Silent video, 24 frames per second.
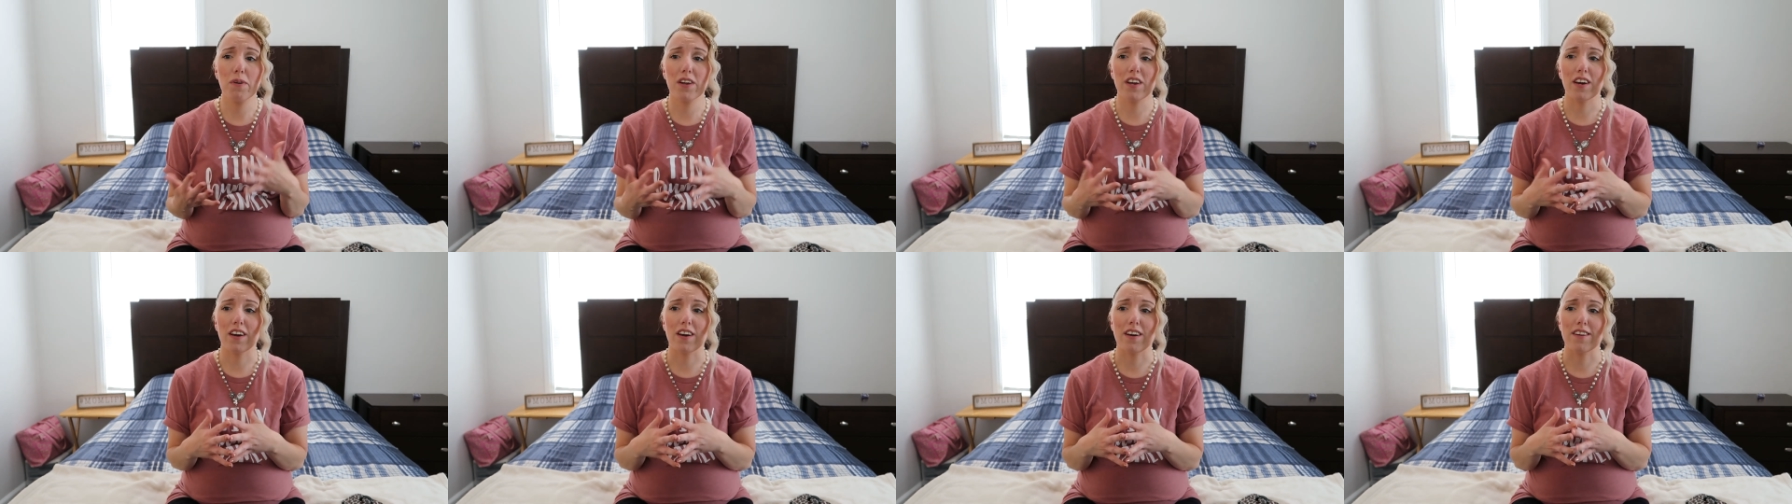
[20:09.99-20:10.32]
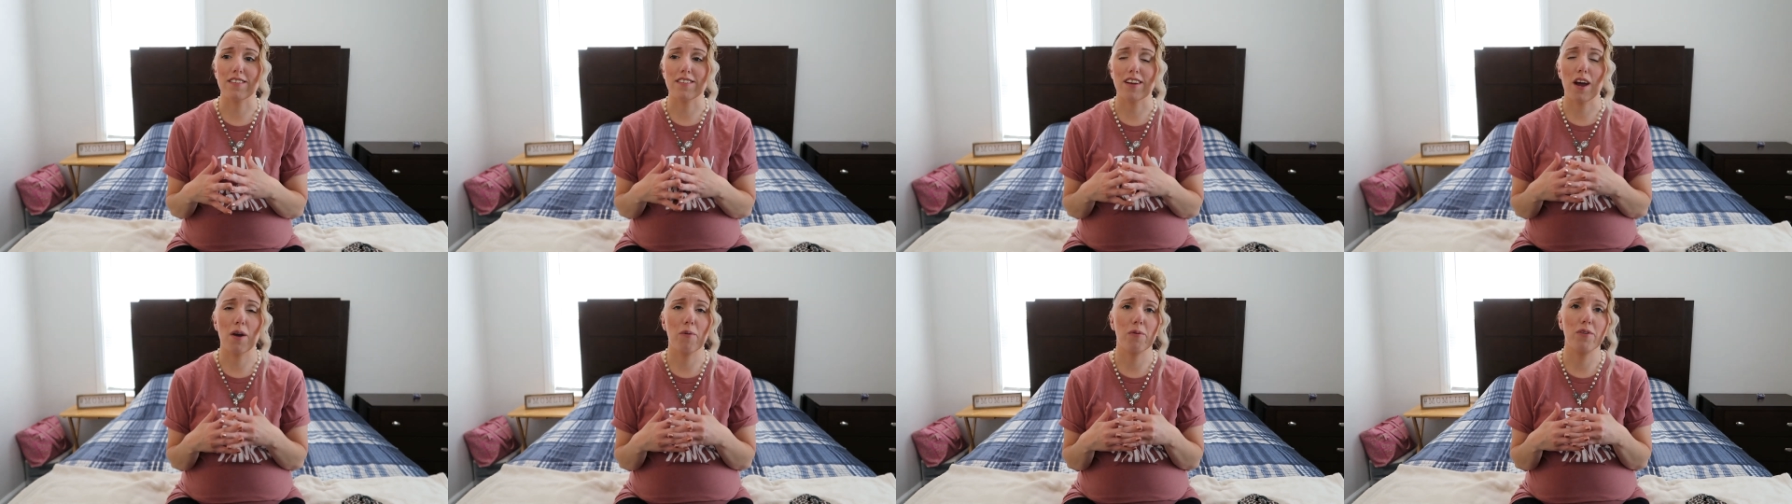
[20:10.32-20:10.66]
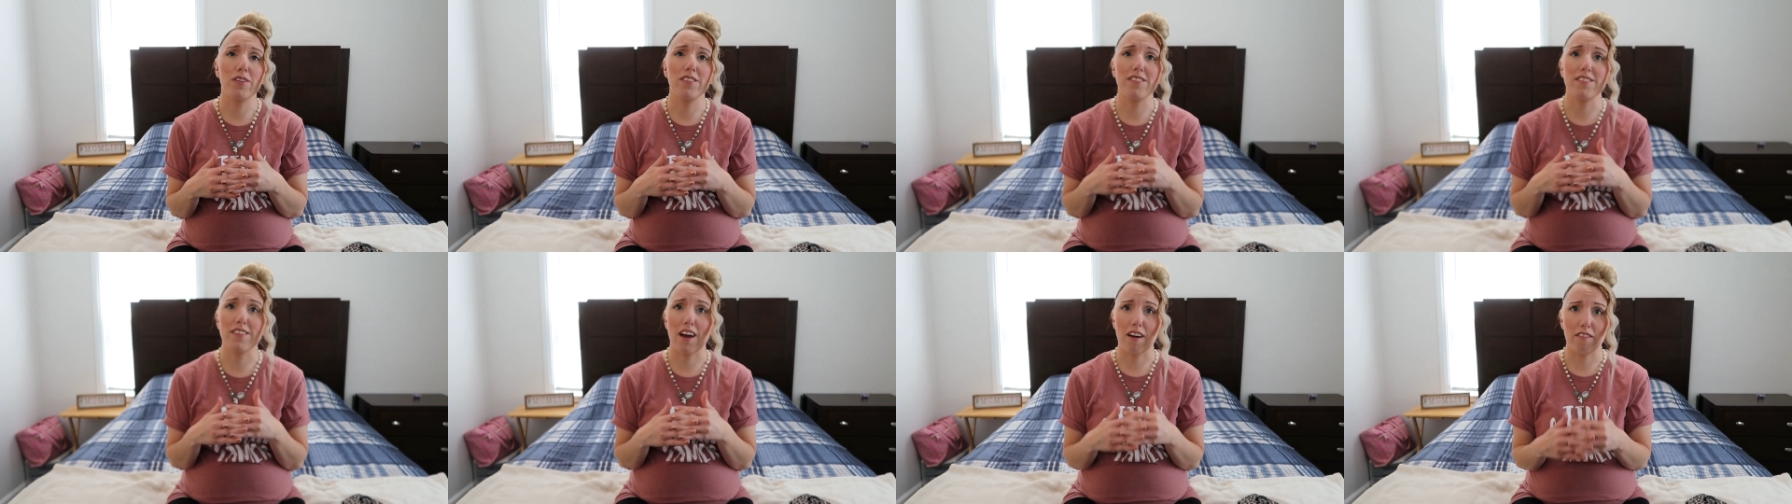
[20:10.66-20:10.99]
because I
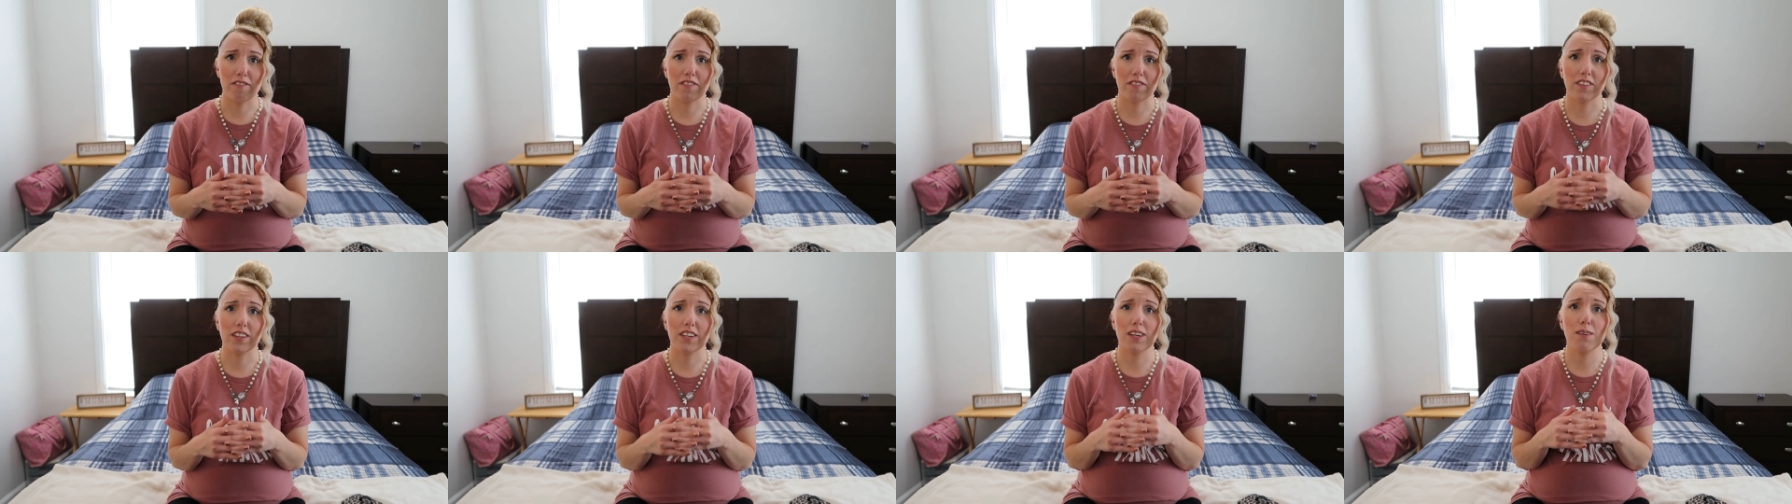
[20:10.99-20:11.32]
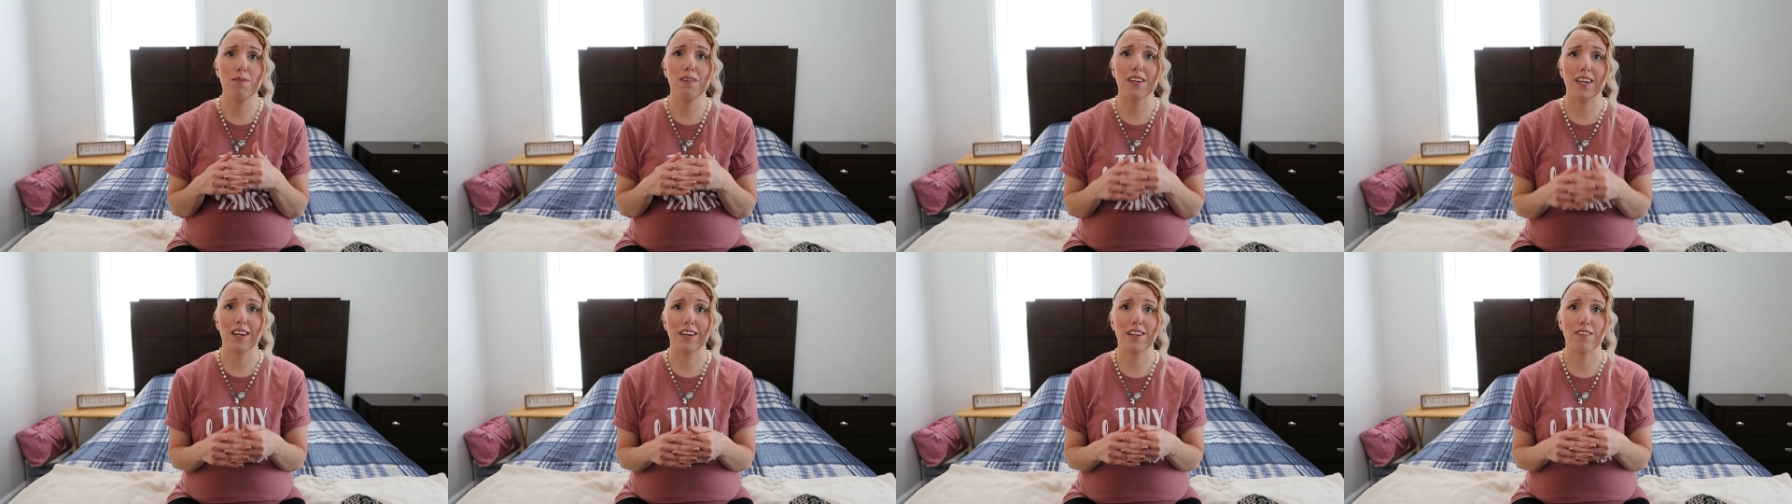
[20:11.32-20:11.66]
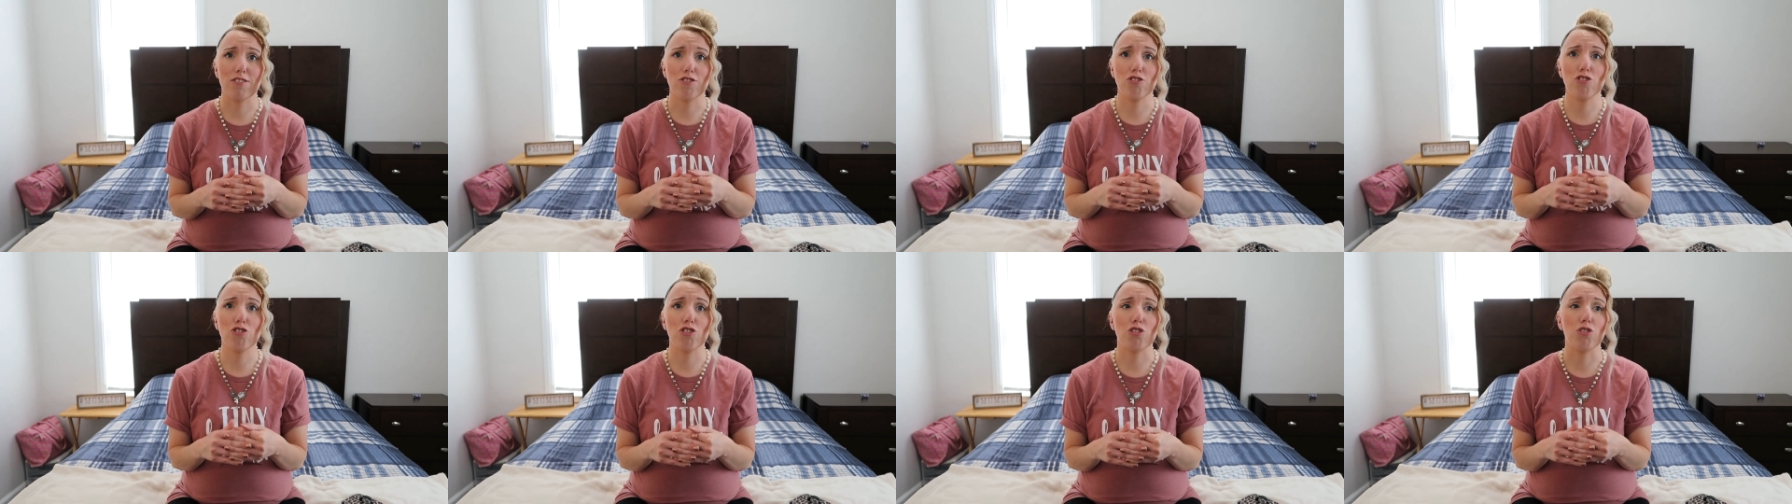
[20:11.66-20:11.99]
would definitely be
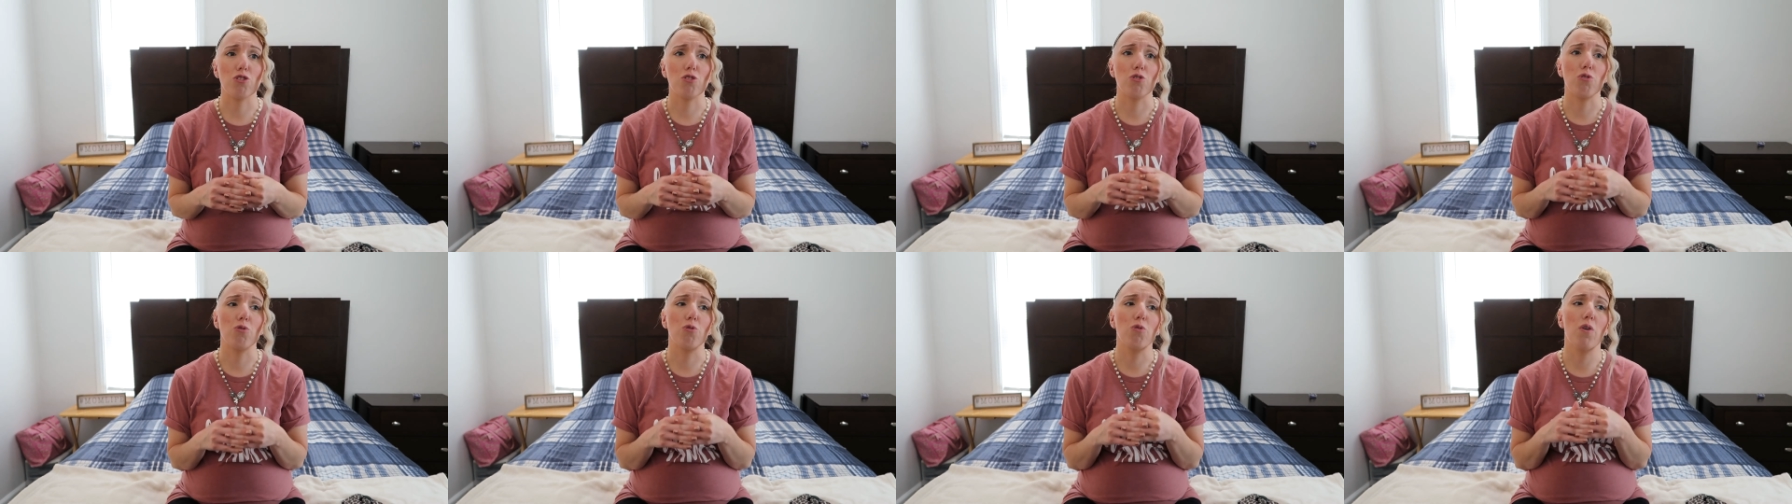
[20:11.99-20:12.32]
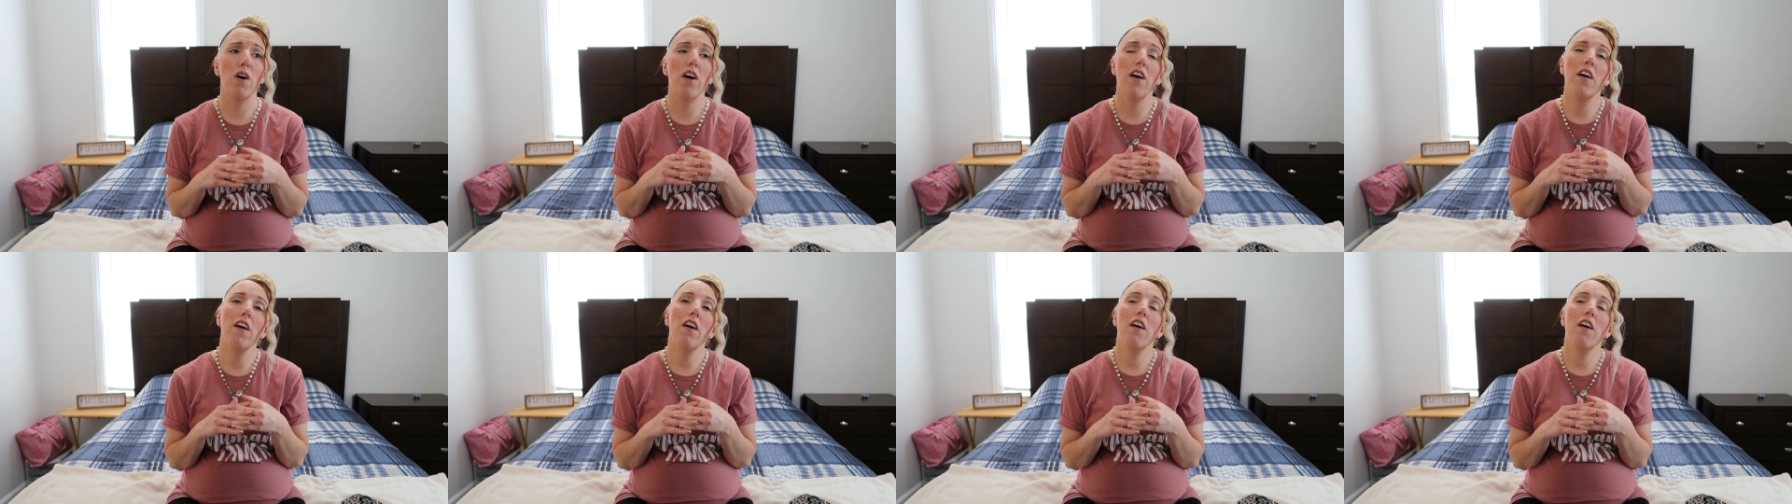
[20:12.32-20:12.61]
into